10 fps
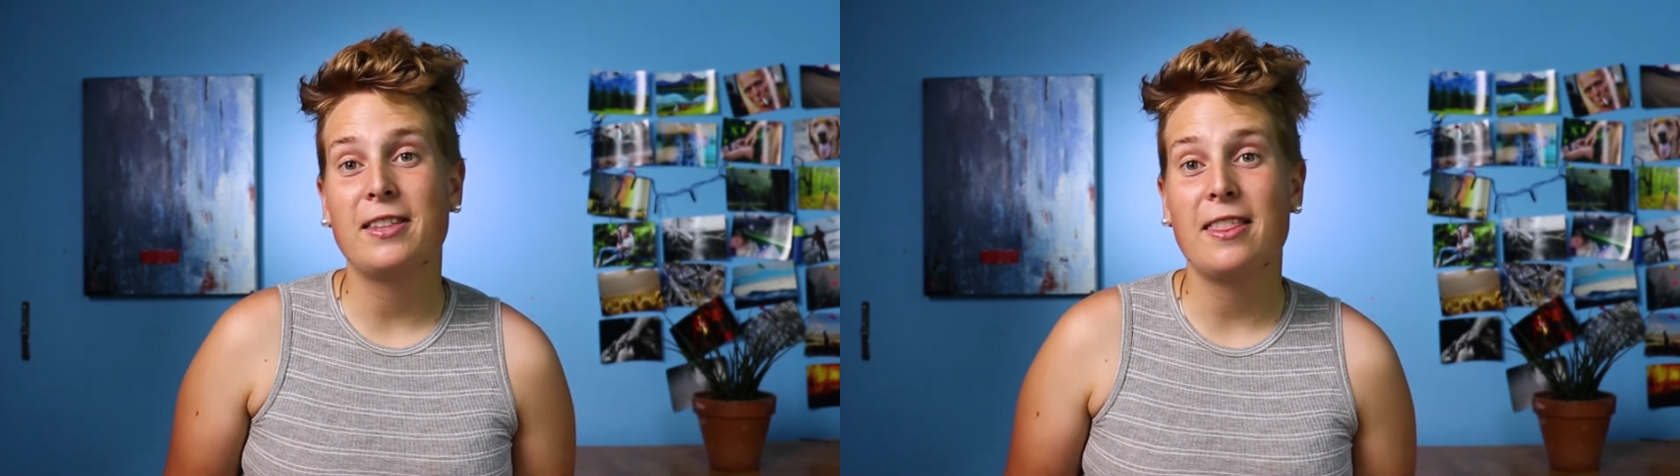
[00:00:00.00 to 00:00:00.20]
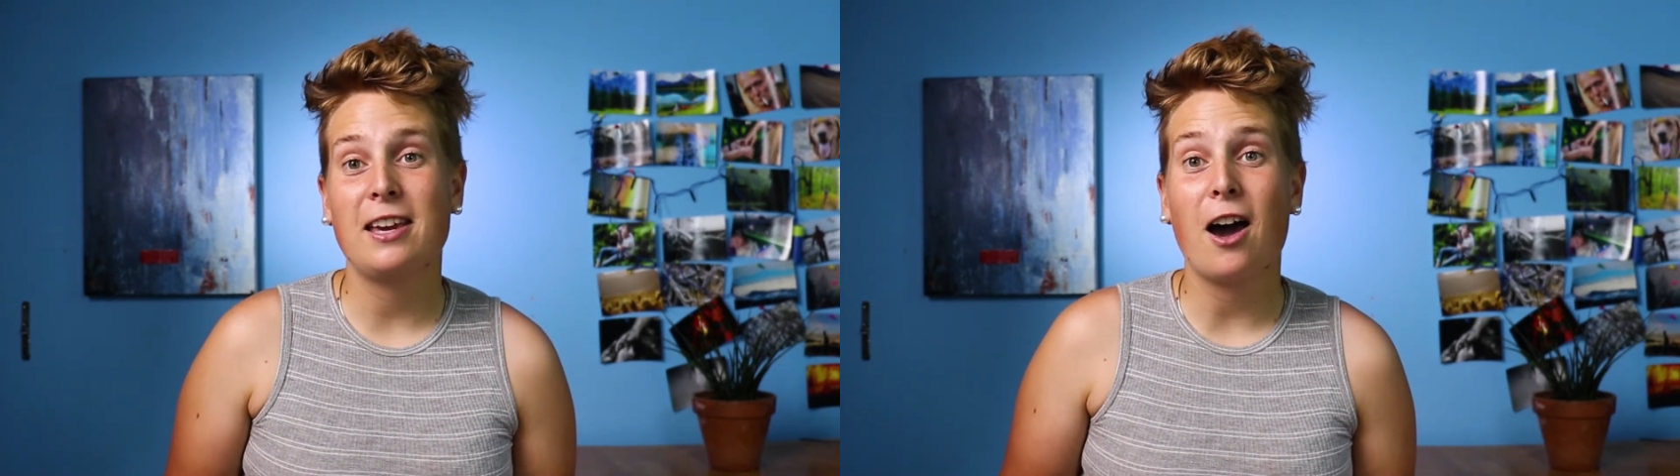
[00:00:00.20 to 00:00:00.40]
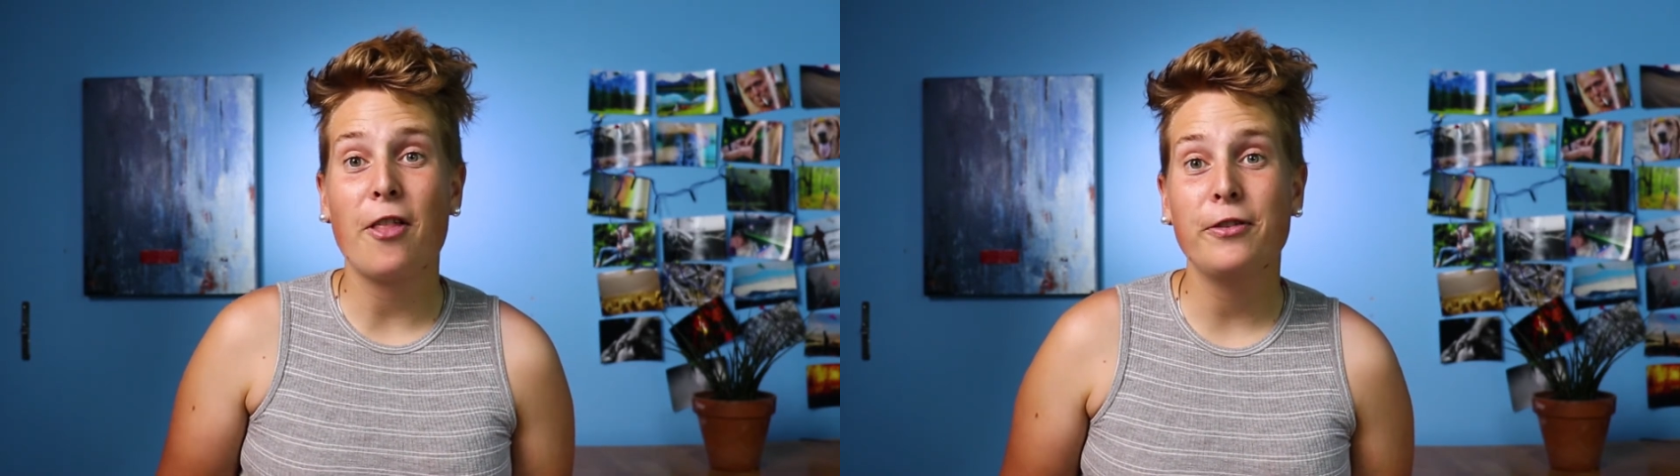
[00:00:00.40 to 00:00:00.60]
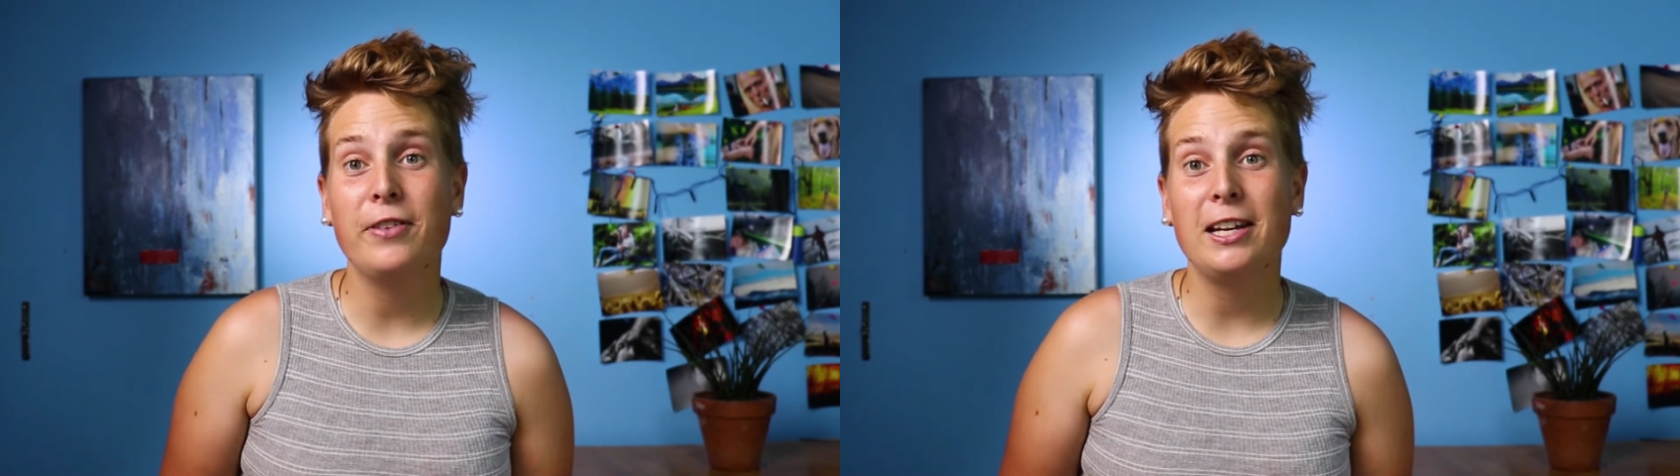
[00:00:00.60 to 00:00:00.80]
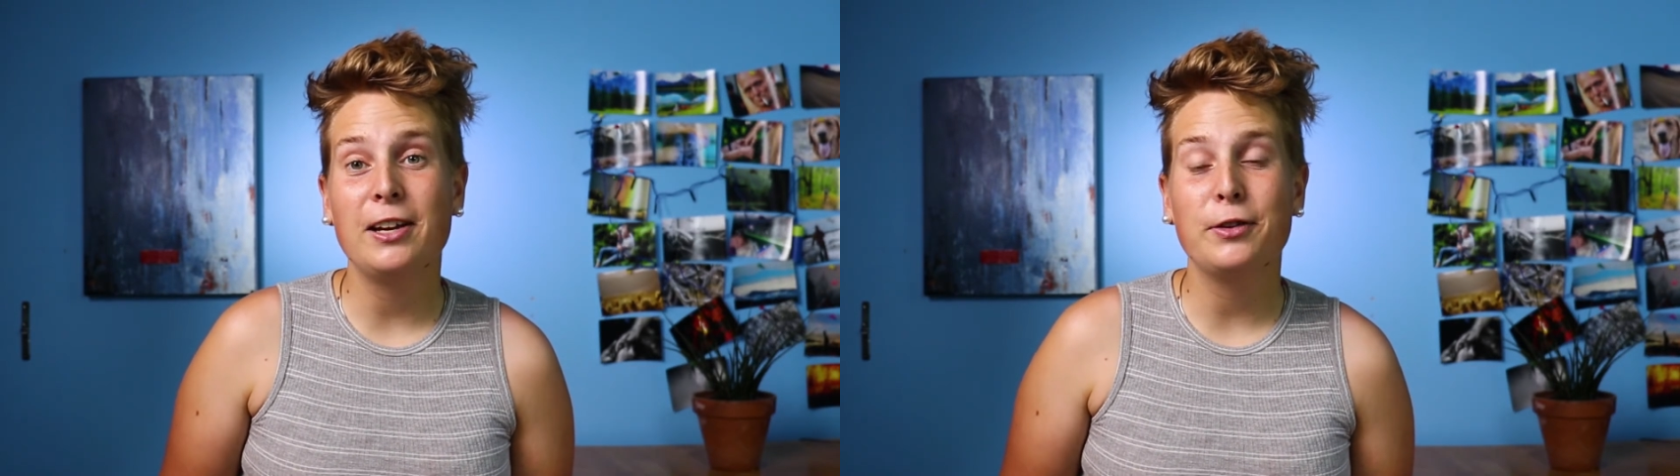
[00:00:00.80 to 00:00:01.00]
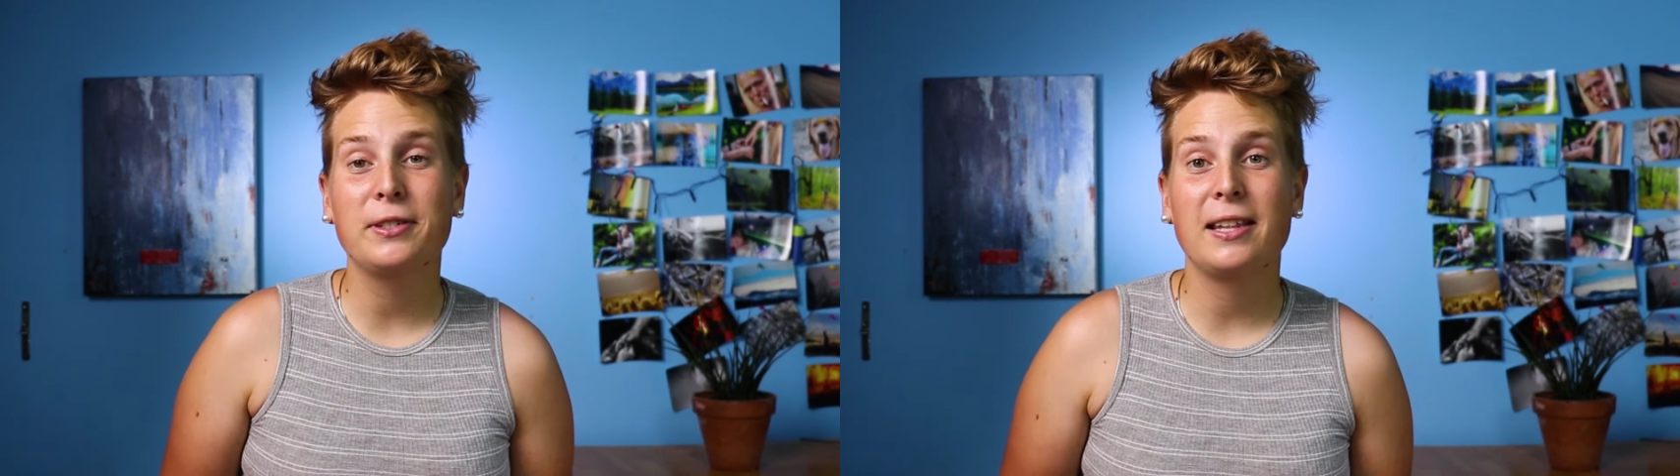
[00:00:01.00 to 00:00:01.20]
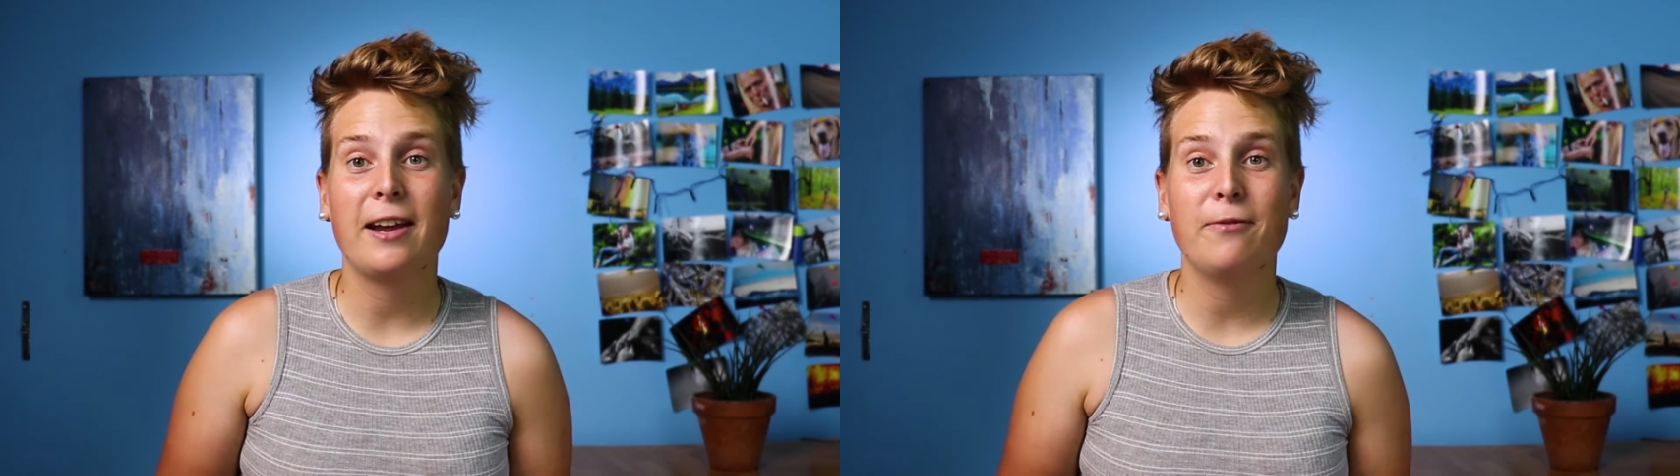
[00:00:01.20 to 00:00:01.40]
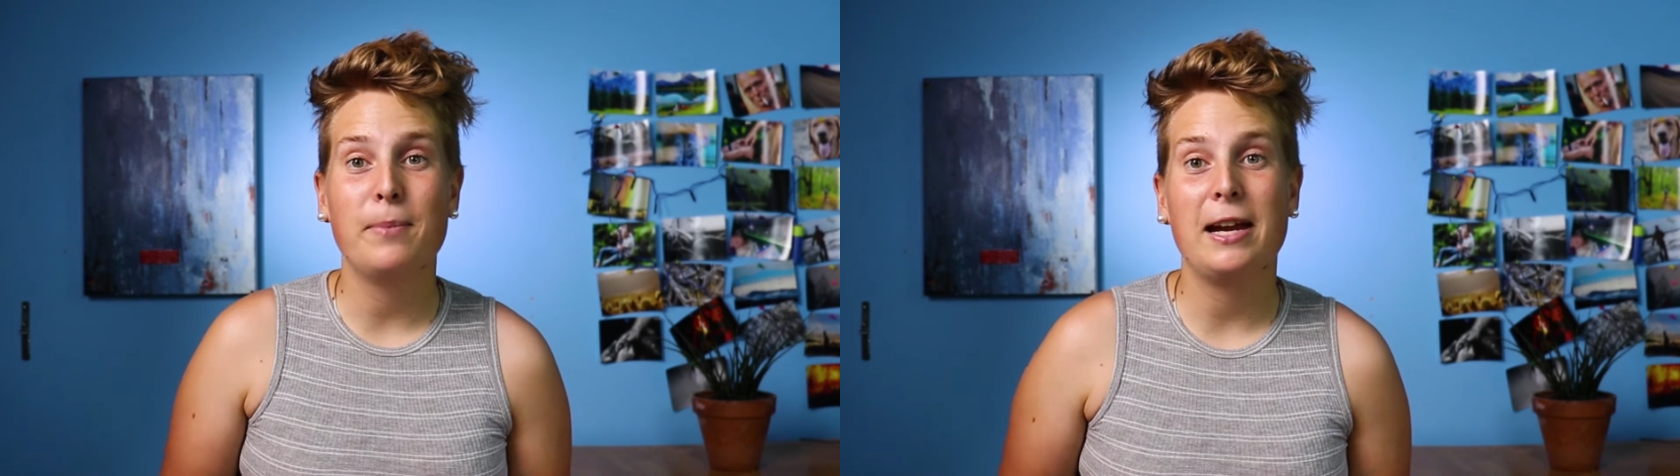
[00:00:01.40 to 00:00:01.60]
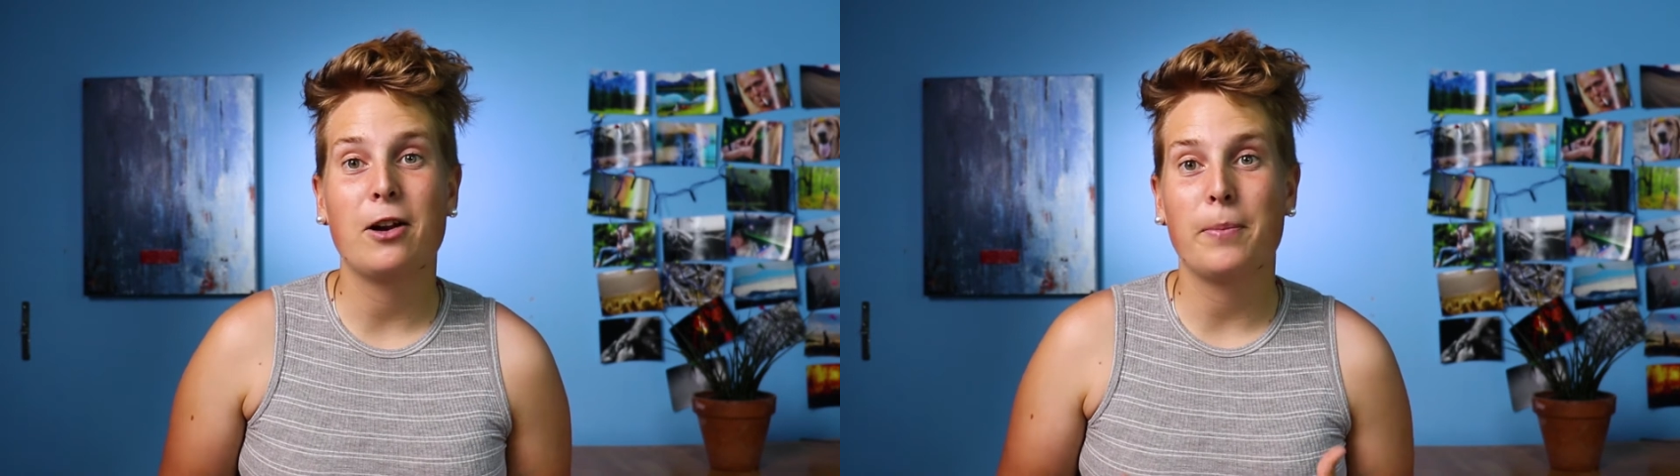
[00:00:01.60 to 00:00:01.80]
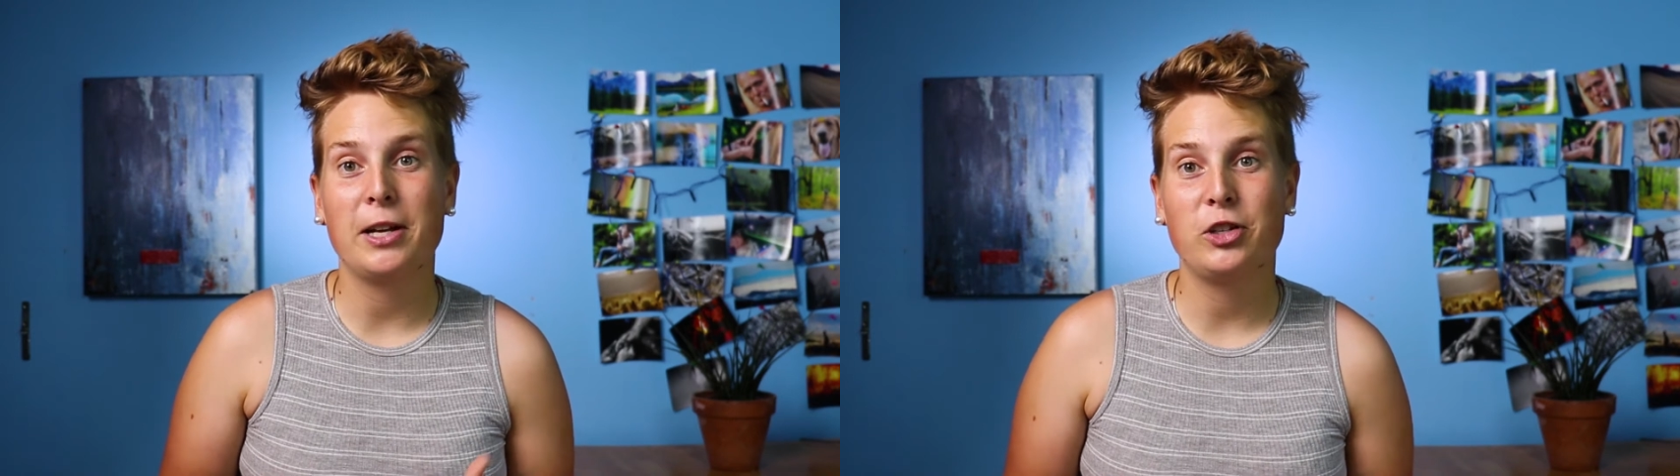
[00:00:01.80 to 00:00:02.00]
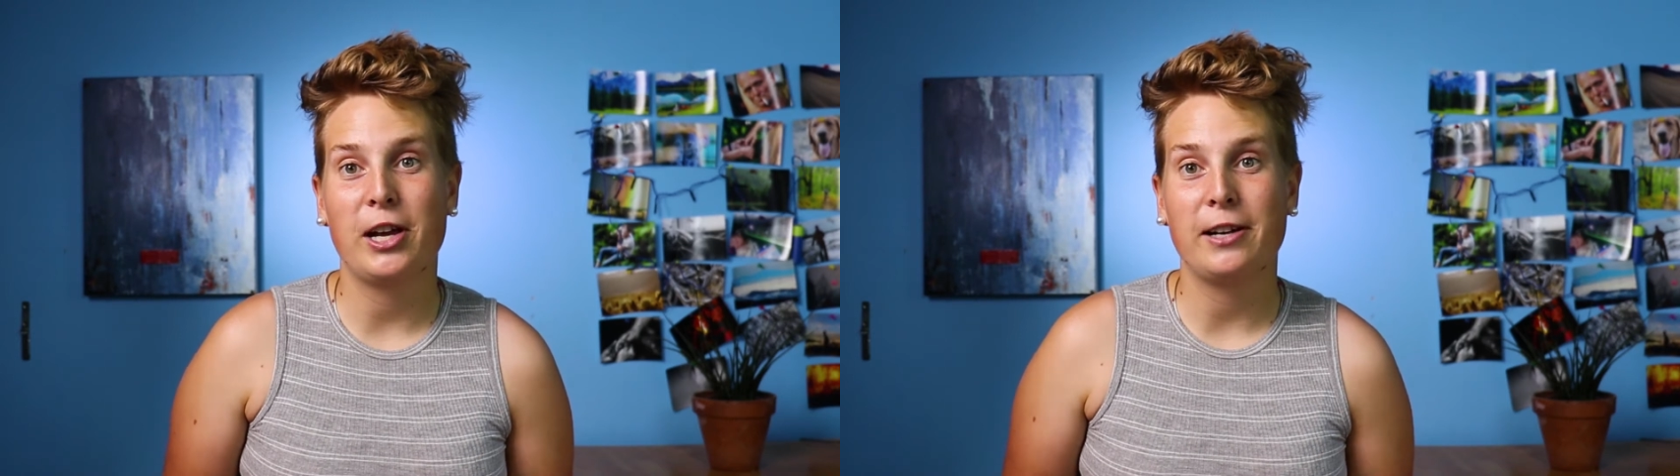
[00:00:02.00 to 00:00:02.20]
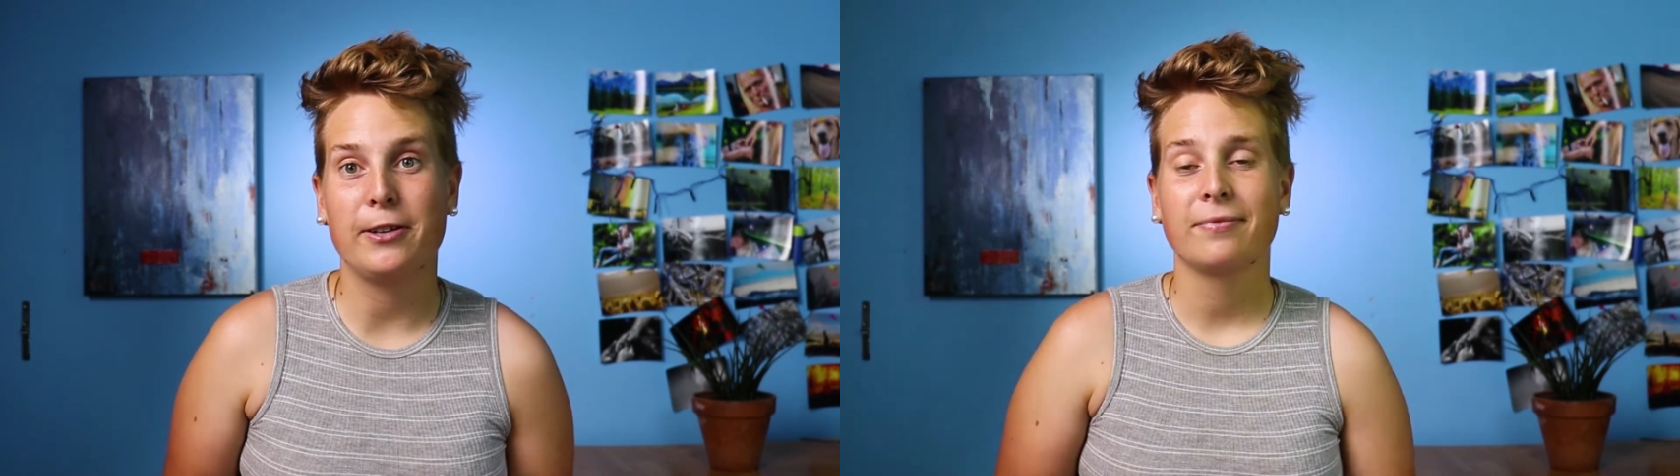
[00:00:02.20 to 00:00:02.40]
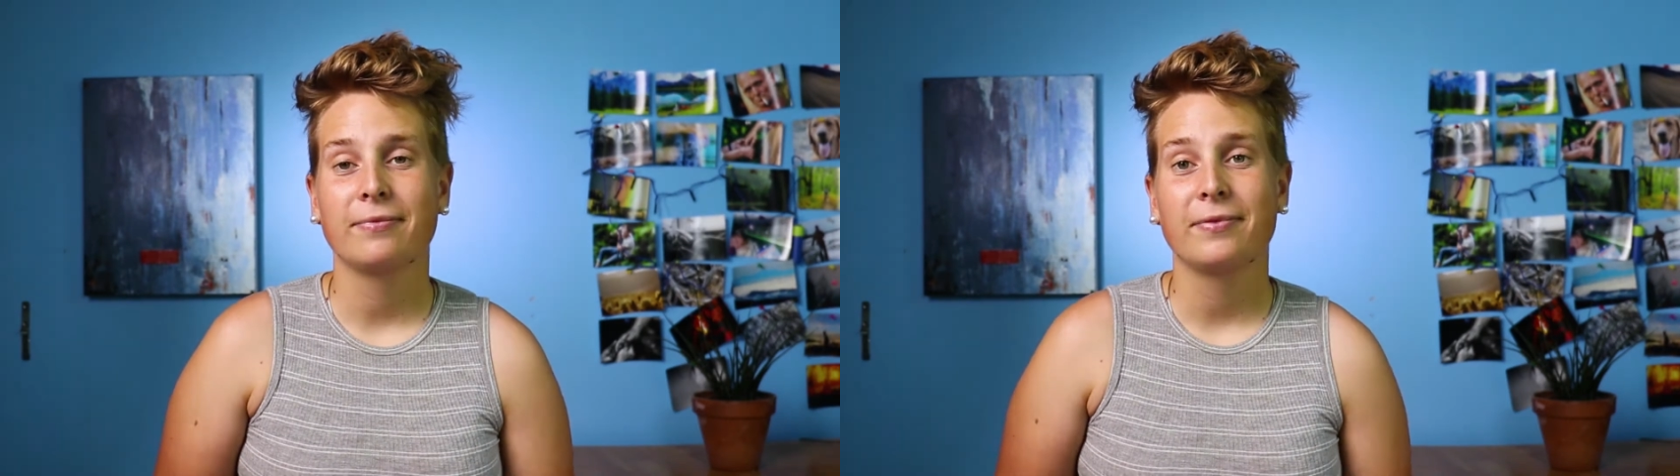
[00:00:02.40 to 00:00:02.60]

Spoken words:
than the other videos that I've made on my channel.